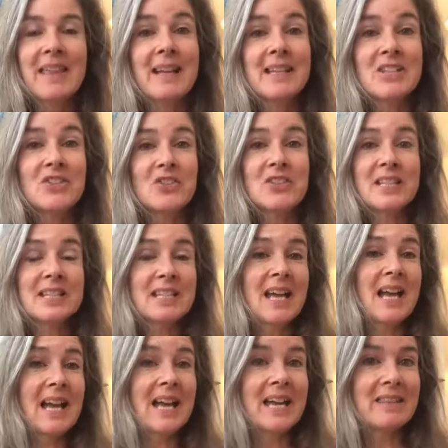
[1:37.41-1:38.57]
That's not to
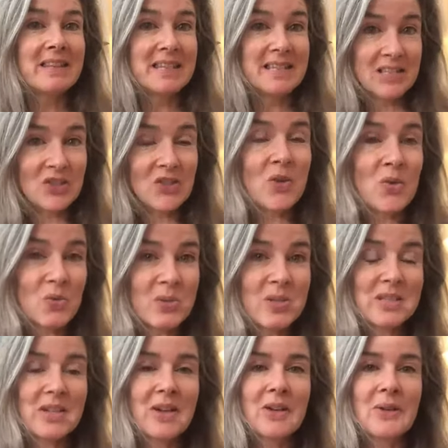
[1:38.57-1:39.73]
say that it's not
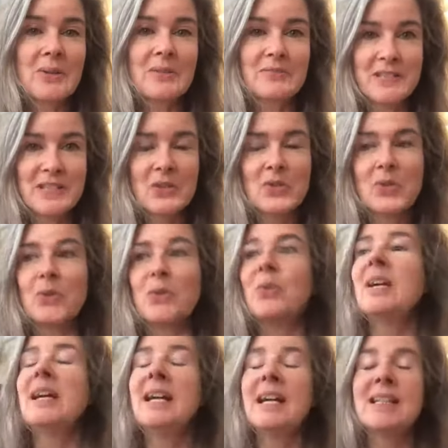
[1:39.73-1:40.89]
also physical,
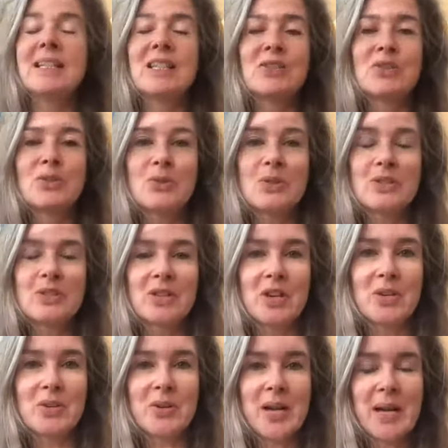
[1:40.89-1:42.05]
and it's not
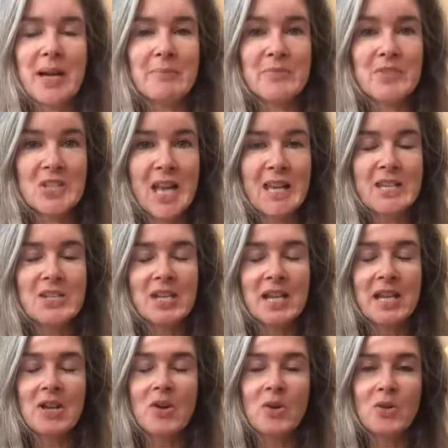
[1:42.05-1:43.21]
also
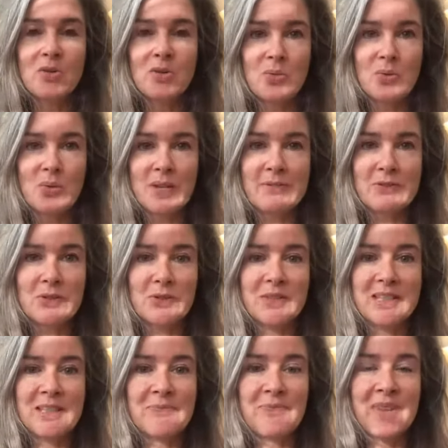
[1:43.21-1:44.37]
challenging on all
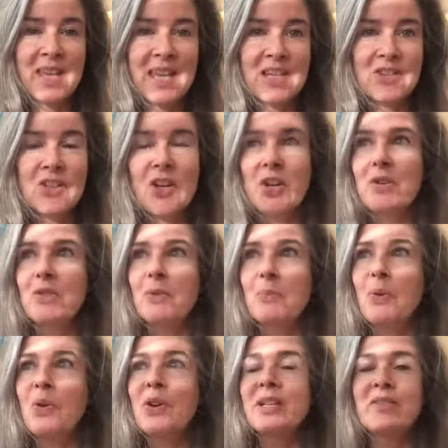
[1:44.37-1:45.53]
levels. So the
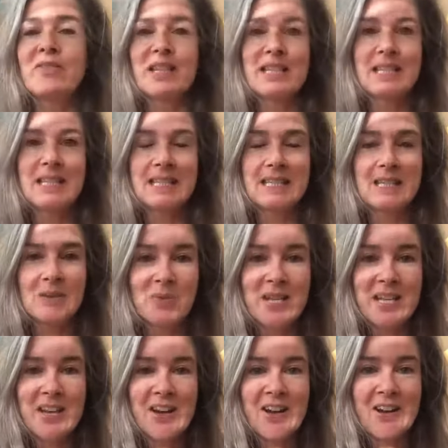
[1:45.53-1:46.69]
point of this is that
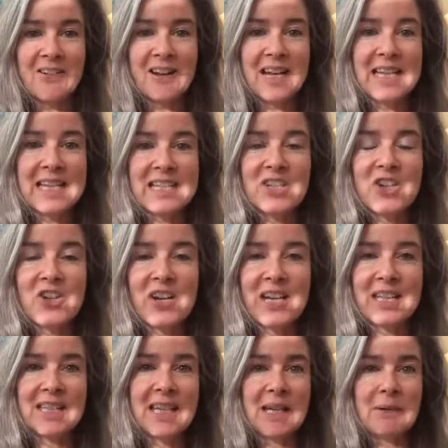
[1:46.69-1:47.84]
we are
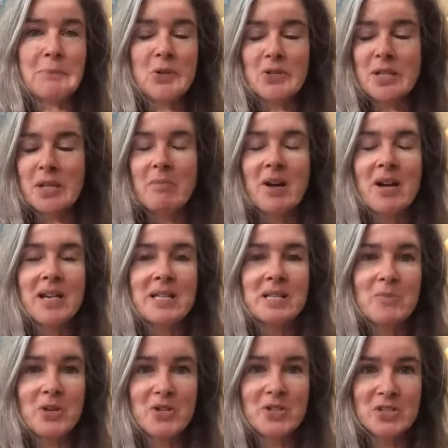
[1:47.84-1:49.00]
integrating body, mind,
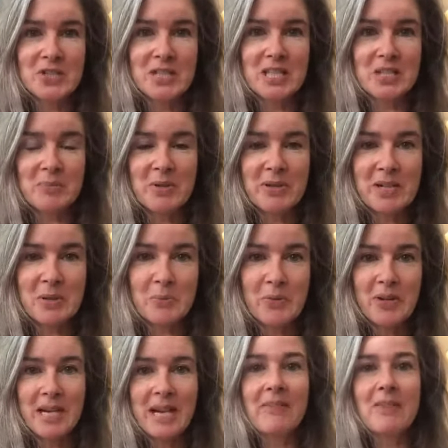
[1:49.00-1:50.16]
emotion, spirit, and
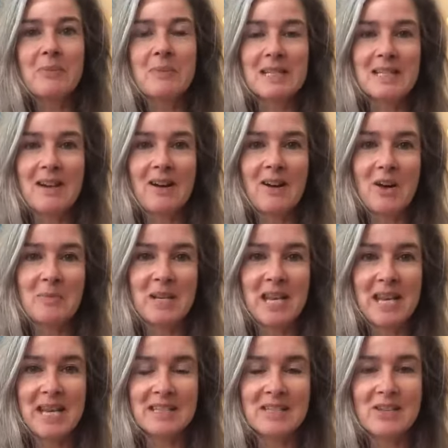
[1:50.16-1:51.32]
bringing them into
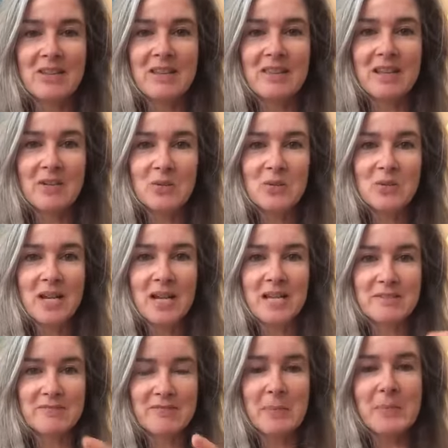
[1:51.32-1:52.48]
harmony so that they're all kind
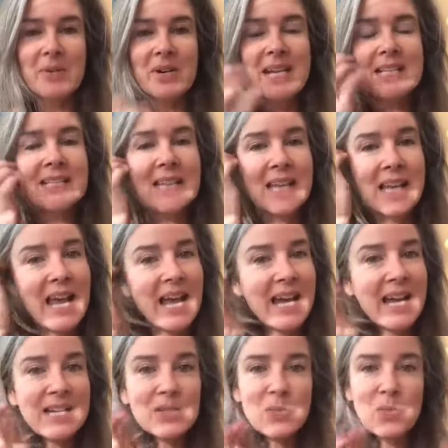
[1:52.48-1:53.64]
of vibrating
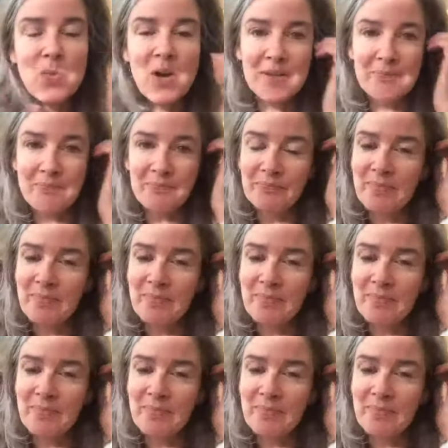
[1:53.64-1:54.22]
as one.